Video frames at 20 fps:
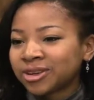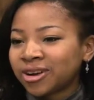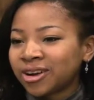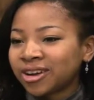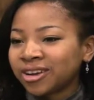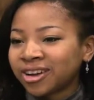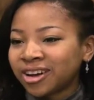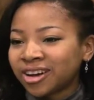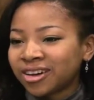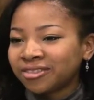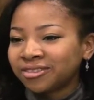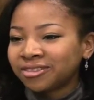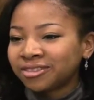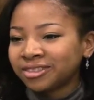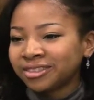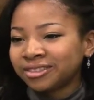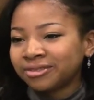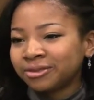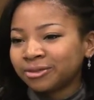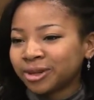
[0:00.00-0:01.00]
on off
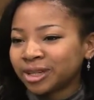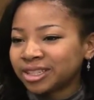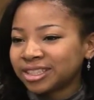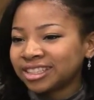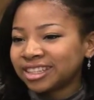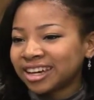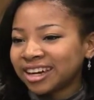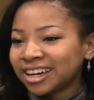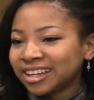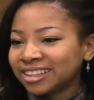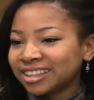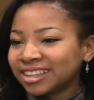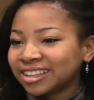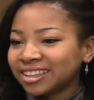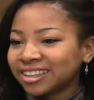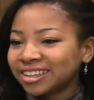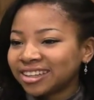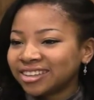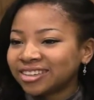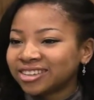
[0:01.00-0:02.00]
one side, then
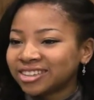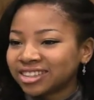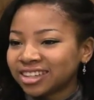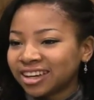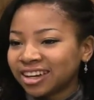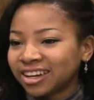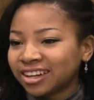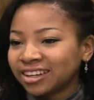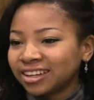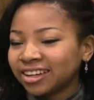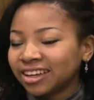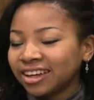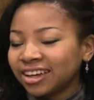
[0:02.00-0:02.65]
the other side.